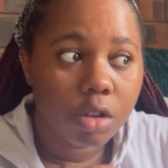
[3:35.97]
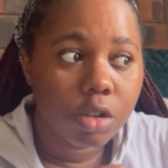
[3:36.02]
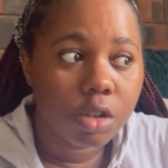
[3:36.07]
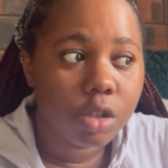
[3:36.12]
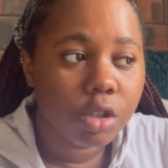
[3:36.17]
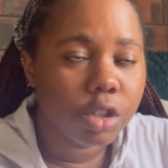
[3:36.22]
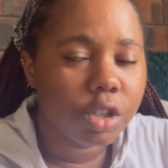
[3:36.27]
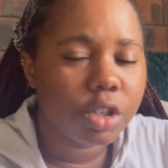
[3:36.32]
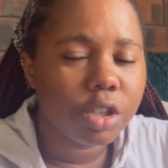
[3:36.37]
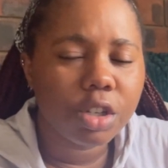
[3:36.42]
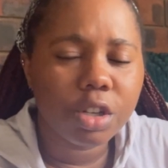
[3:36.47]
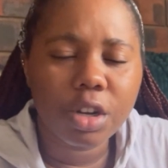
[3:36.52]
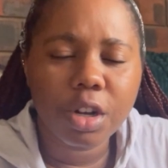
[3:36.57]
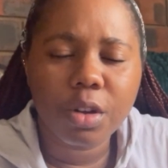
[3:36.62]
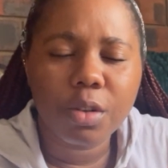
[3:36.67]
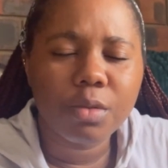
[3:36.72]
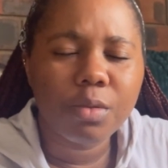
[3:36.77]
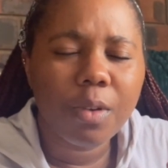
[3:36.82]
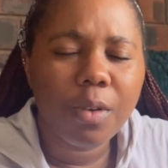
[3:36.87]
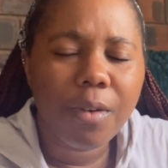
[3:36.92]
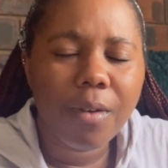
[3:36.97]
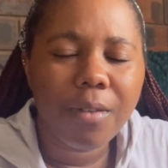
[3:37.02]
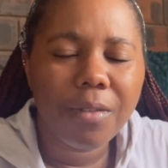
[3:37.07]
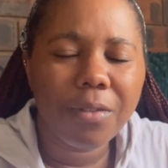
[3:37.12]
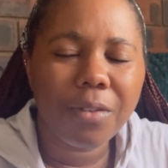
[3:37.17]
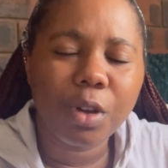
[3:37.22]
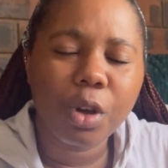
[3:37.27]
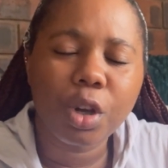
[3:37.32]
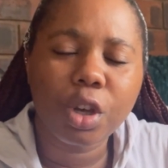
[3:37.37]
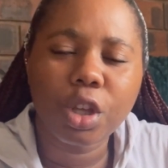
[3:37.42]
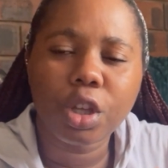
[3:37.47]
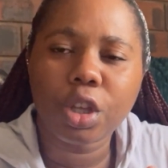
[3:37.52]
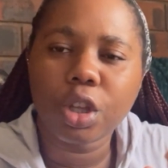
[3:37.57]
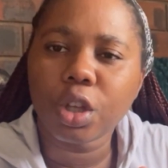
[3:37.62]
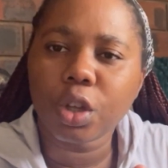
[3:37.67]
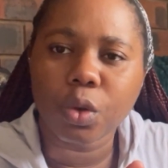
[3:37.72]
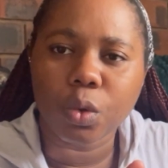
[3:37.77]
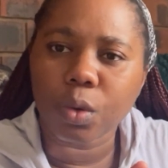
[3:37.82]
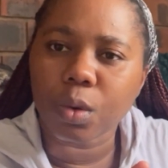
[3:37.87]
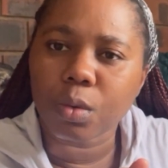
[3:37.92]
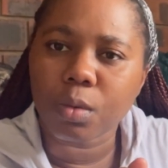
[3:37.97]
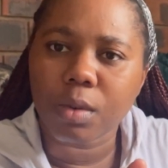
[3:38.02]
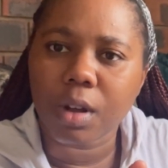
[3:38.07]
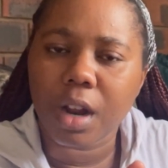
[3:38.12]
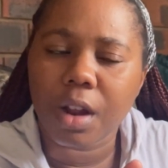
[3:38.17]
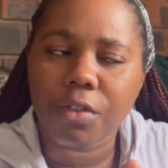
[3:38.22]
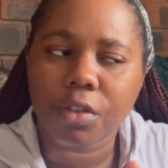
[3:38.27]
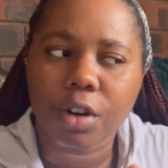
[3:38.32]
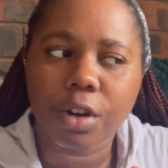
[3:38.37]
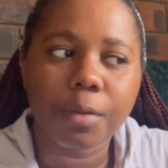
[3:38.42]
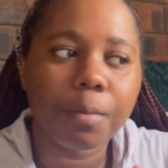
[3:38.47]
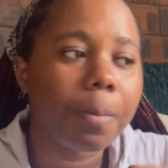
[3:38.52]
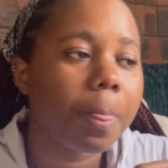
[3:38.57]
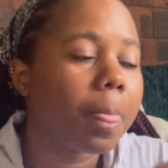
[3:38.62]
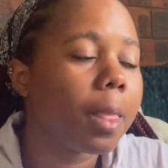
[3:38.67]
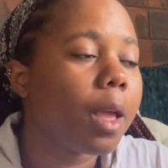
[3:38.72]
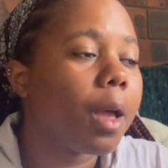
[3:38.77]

Just, you know, feel cute and whatever.